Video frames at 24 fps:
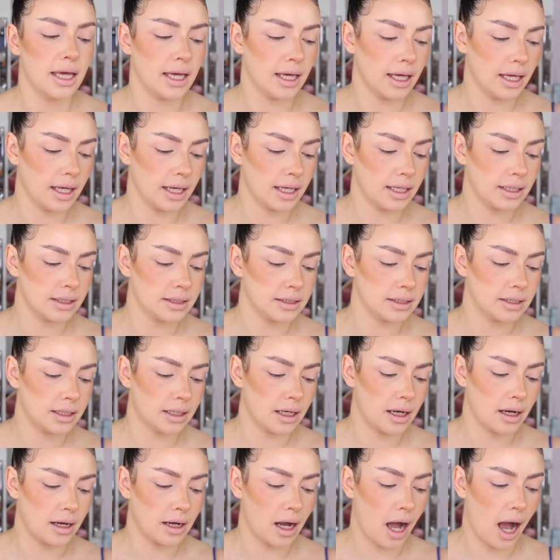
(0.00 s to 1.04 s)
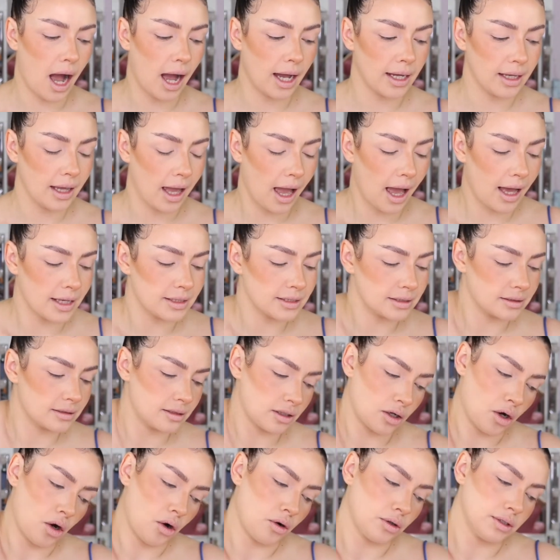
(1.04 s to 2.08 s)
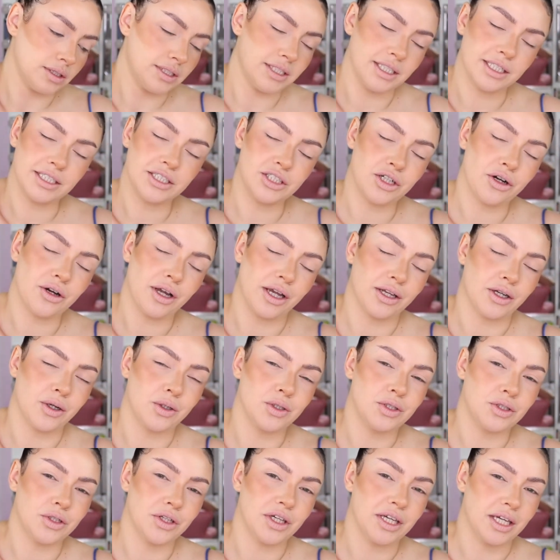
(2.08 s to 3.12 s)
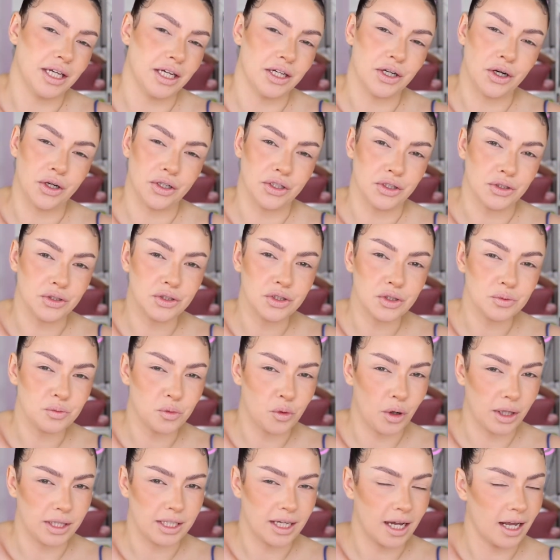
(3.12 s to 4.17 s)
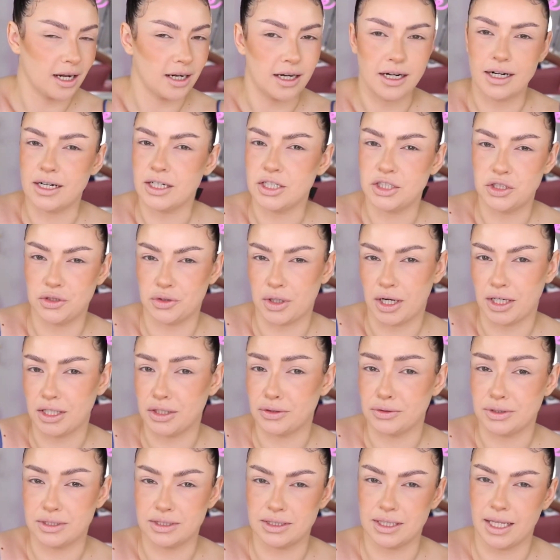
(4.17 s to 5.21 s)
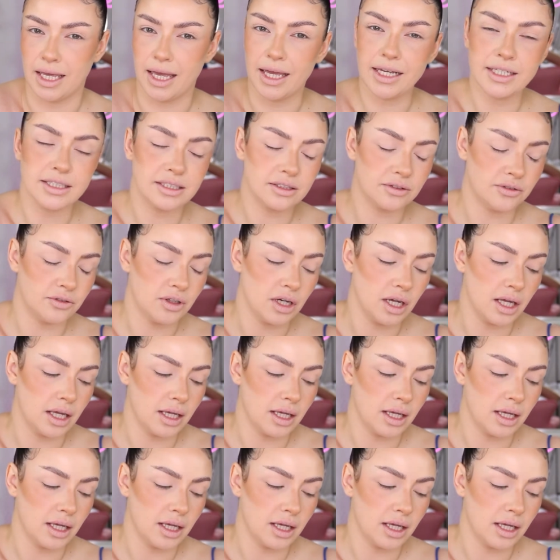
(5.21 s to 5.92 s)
And I asked on TikTok and also here on YouTube what color should I use next,